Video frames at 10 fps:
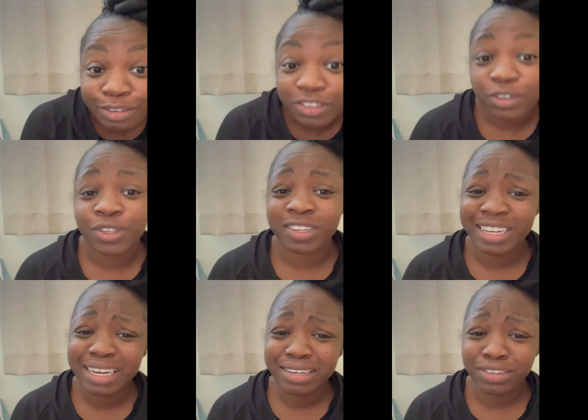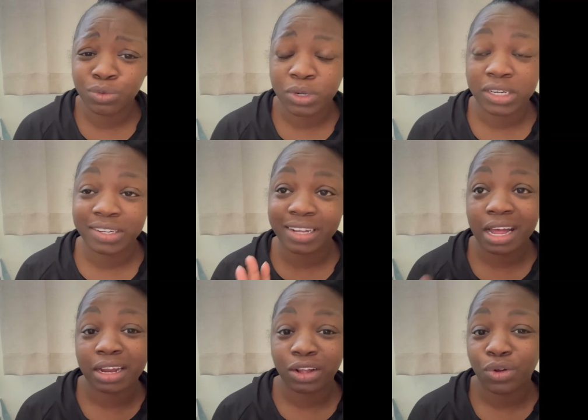So today I just wanted to
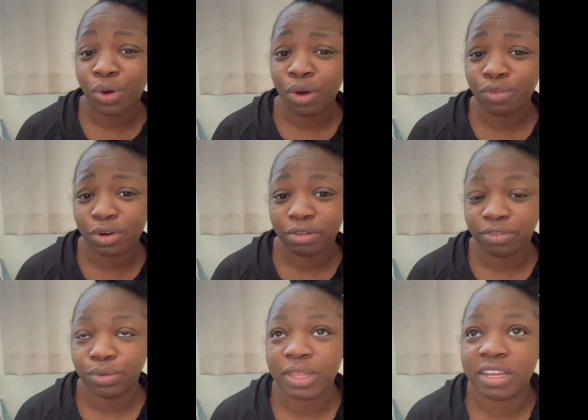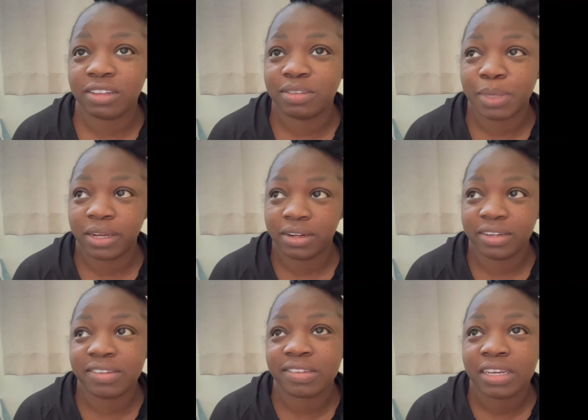kind of go over a few things
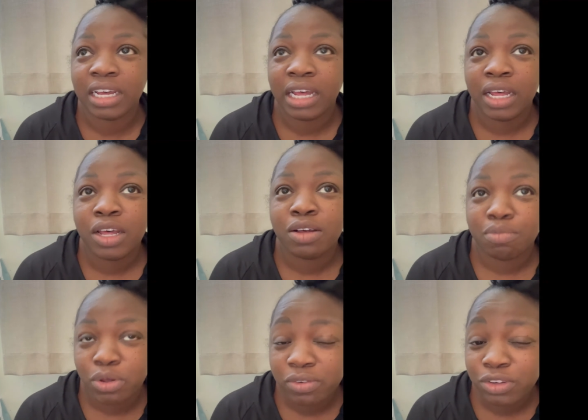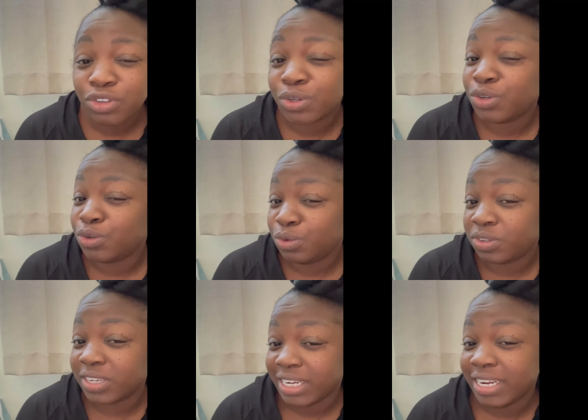because moving to a new
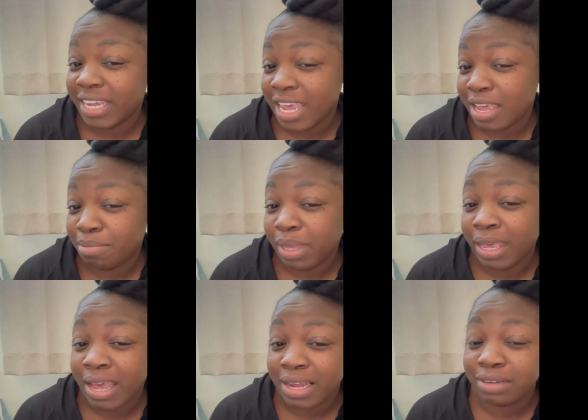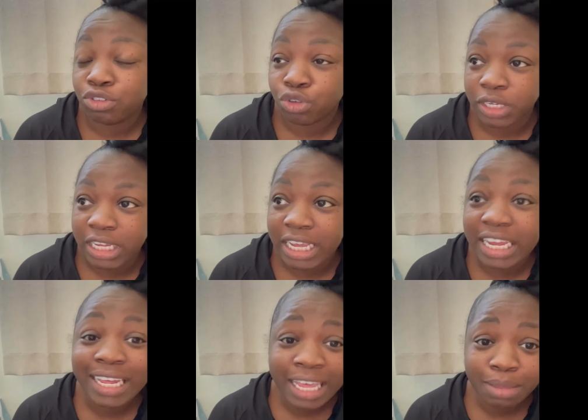state can be kind of tricky
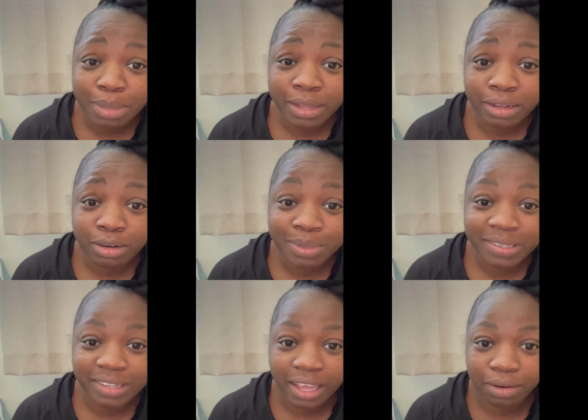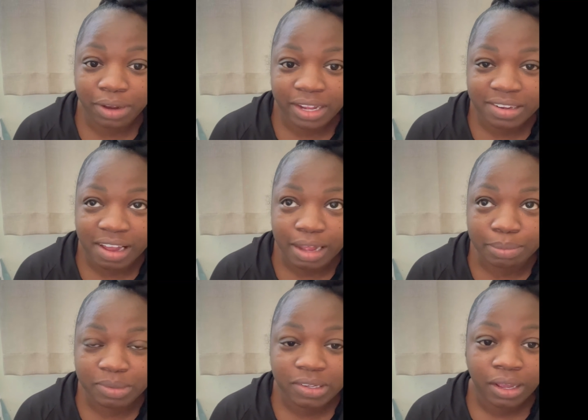and it can be a little bit scary at
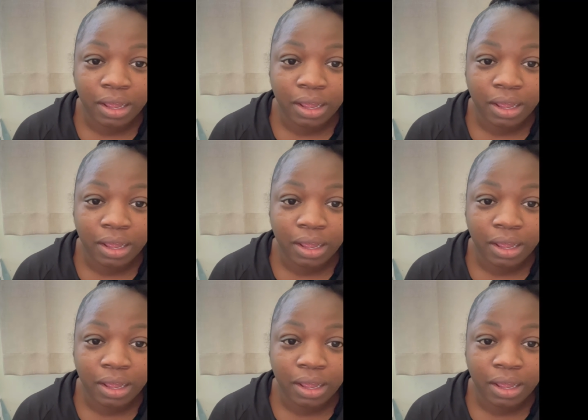times.